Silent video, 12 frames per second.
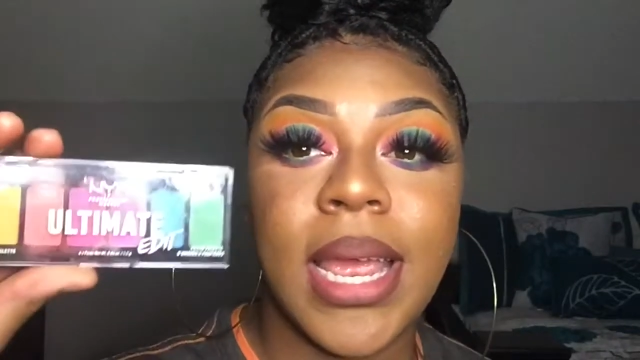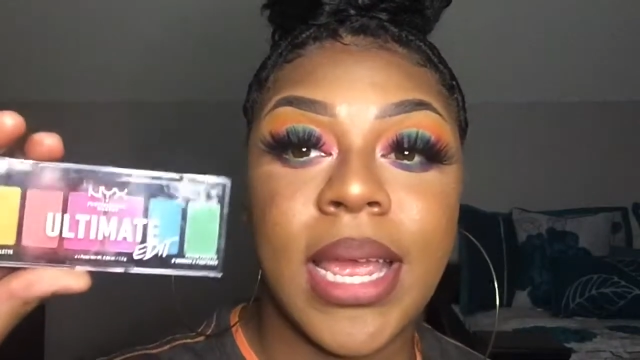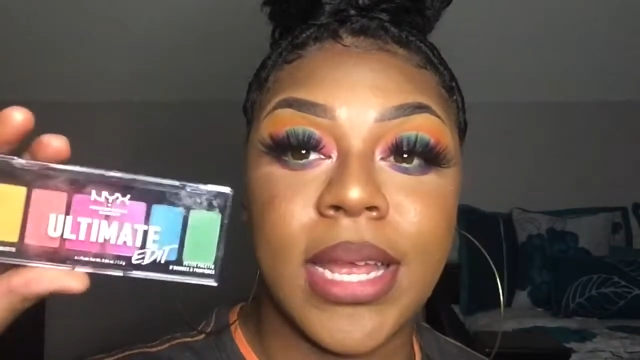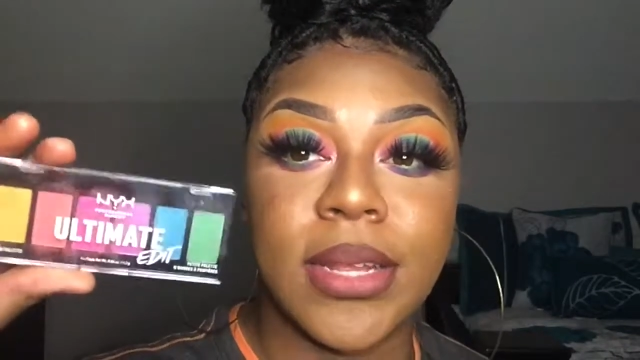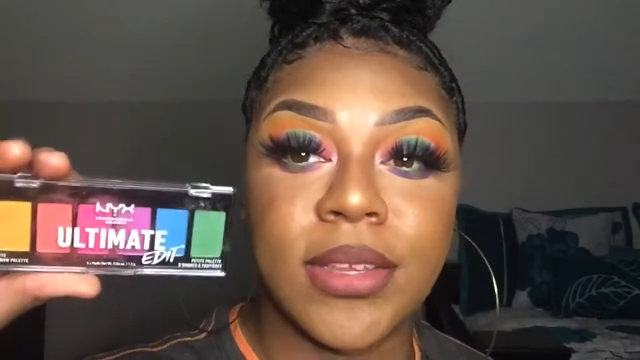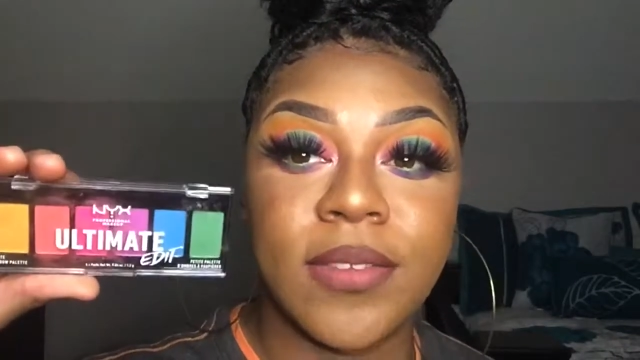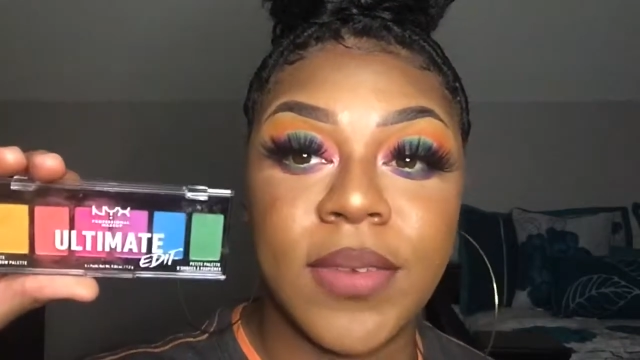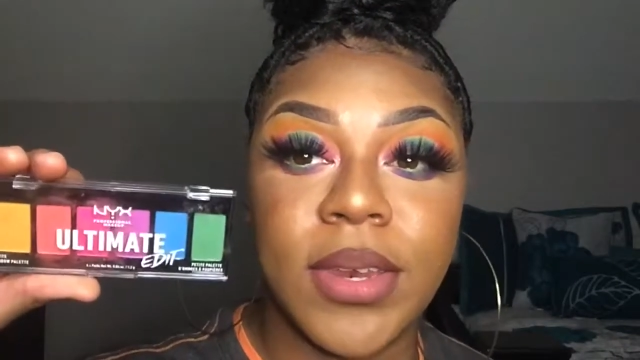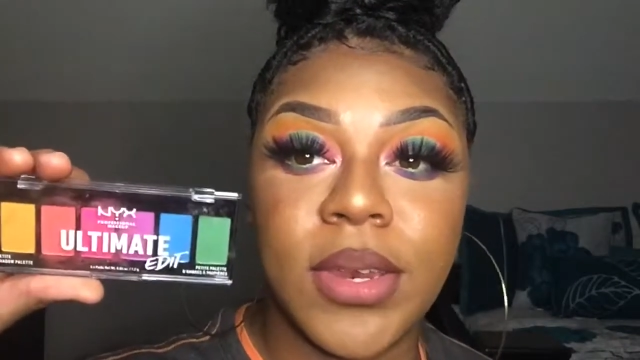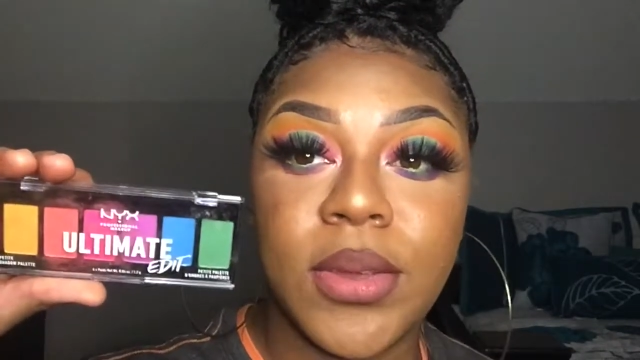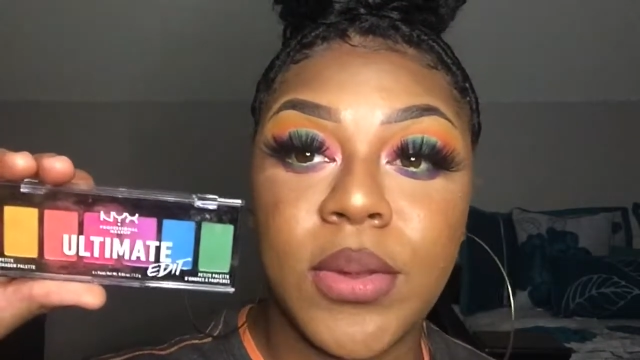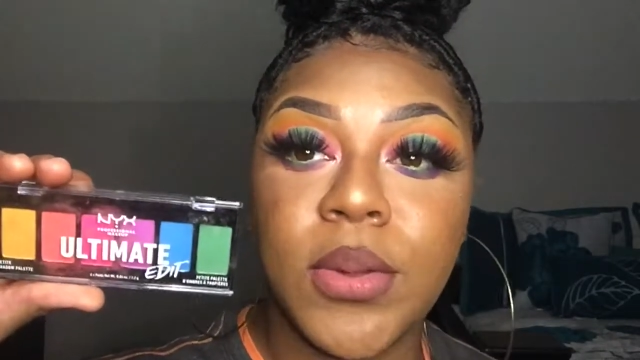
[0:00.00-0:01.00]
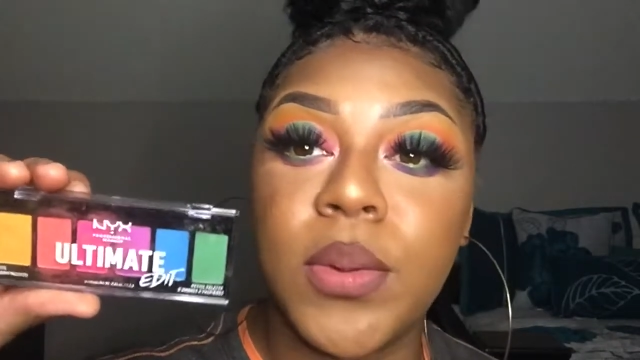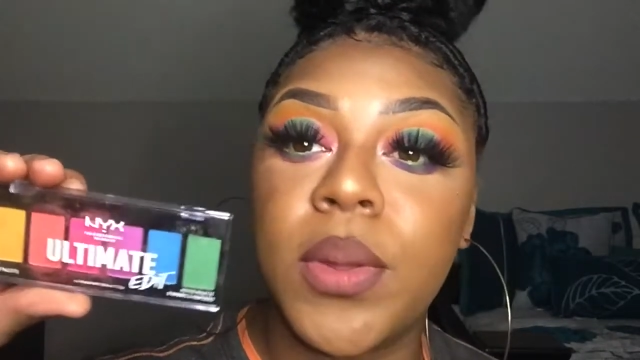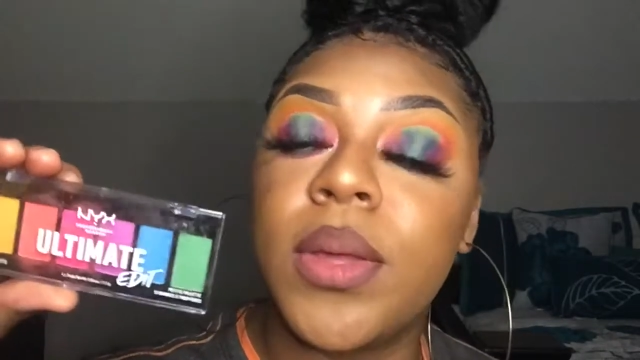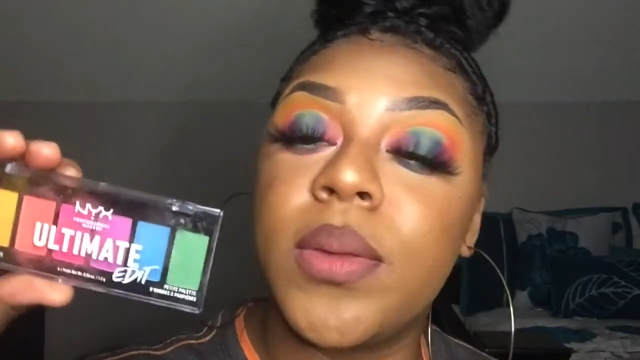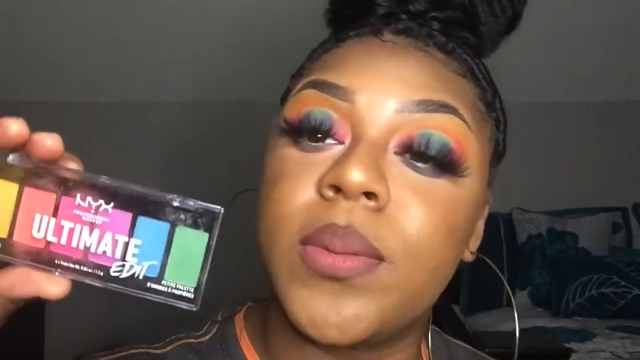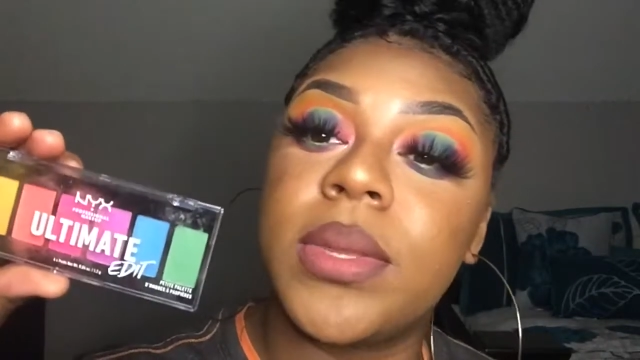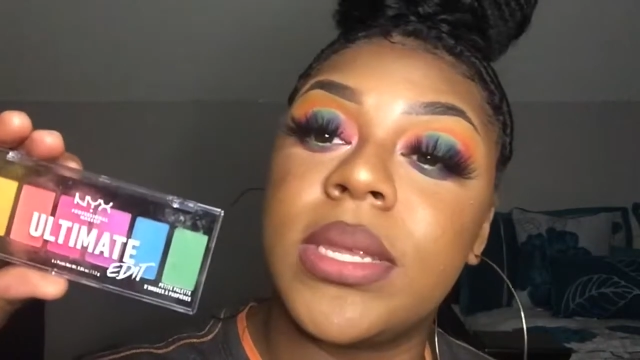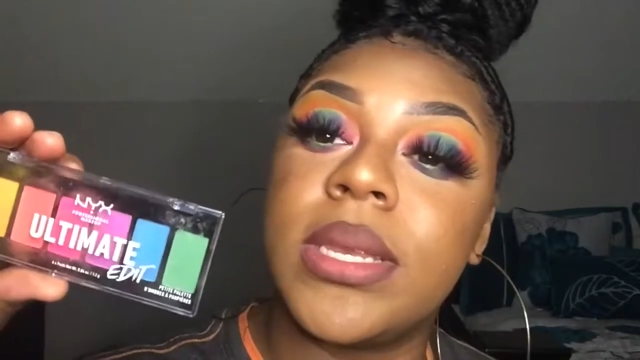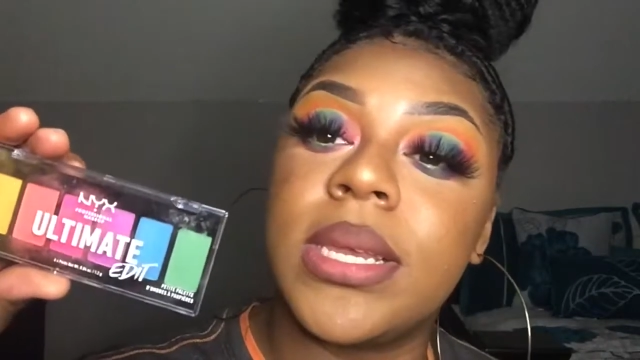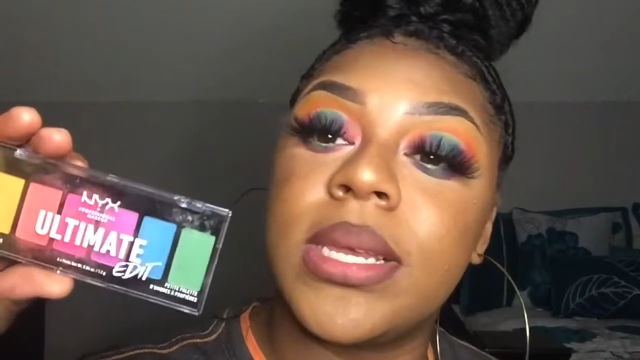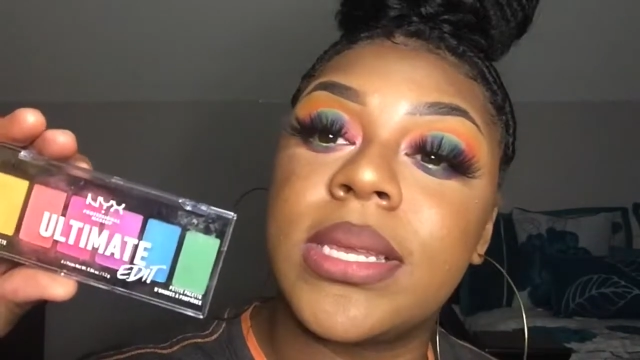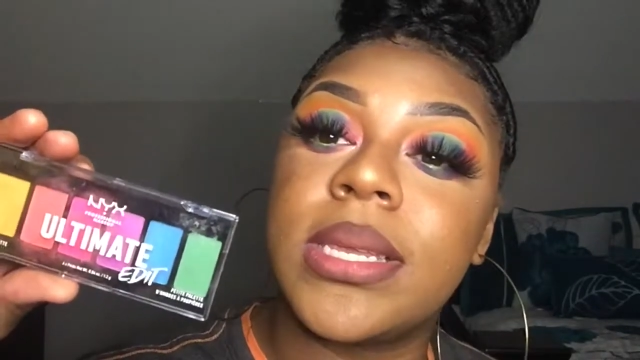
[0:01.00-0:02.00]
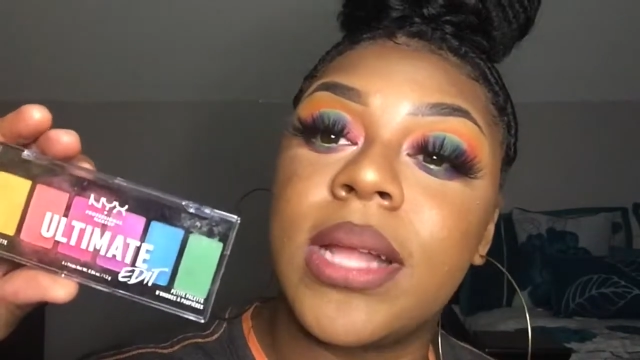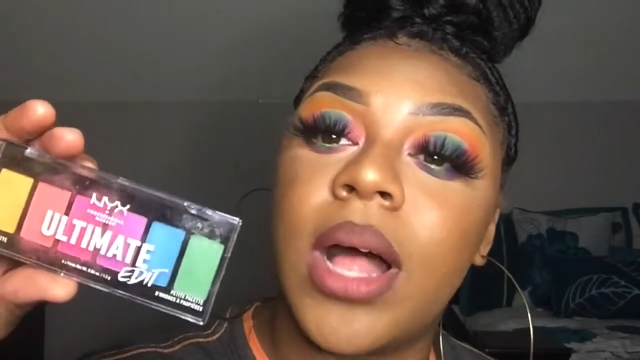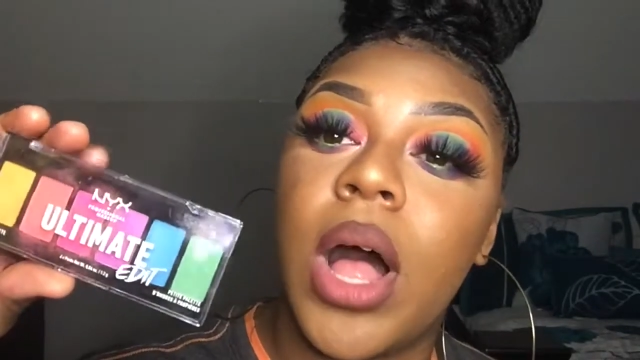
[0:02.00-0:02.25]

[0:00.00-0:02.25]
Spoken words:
in this video was the NYX